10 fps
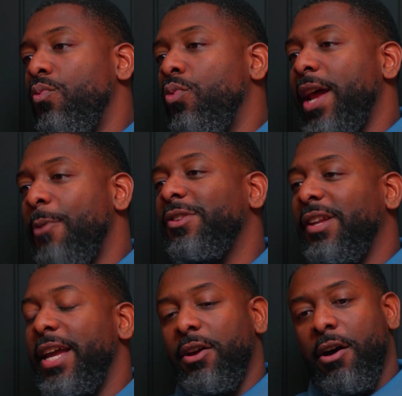when I was
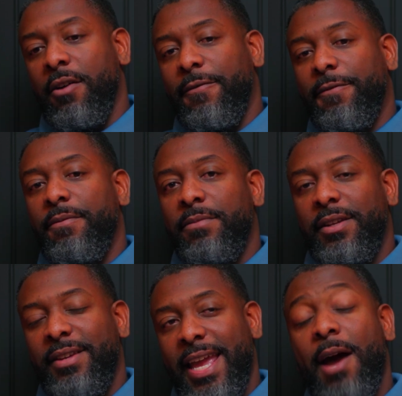laid off, the
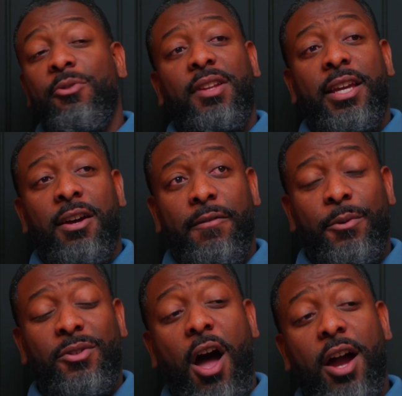day I was laid off, it
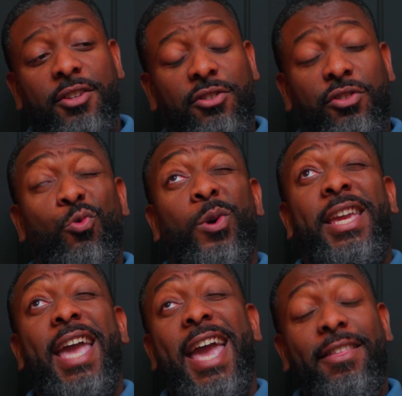was August
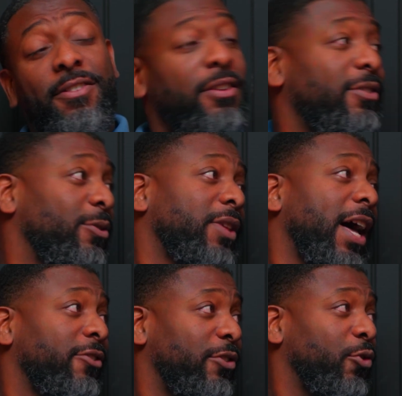28th,
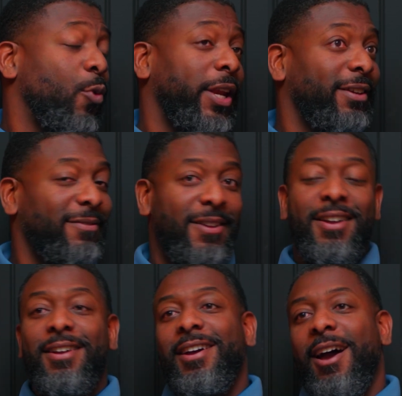2020.
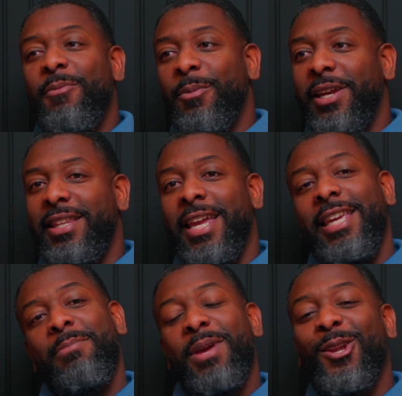I remember getting that
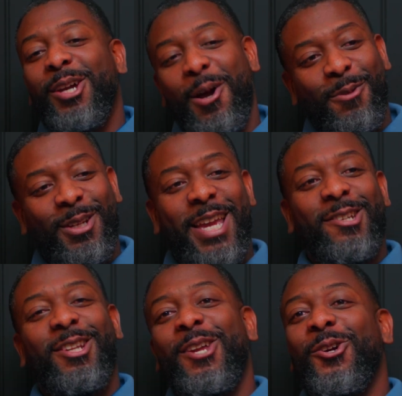email a couple of
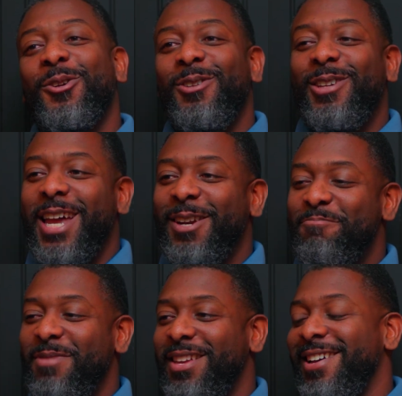days later. He's got a
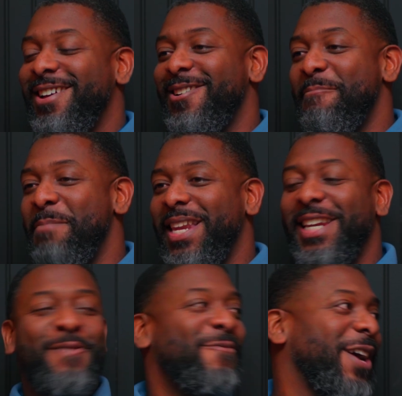
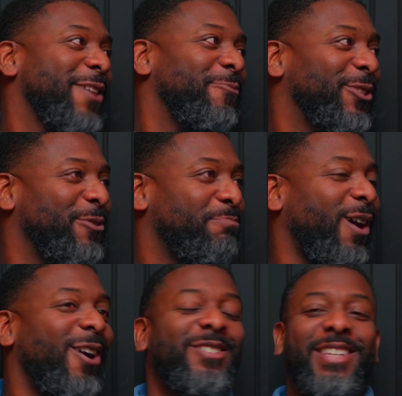meeting invite with your
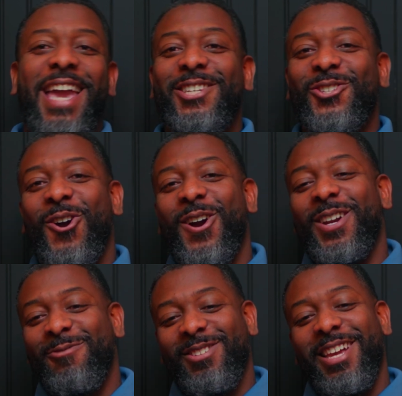boss in HR.
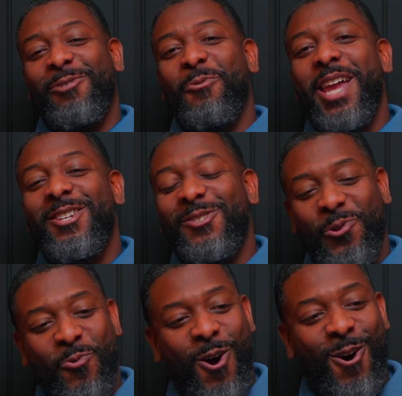And it's like the writing's on
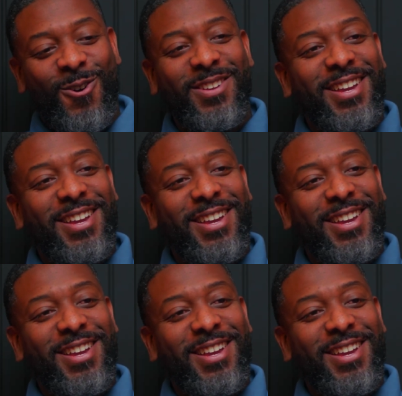the wall.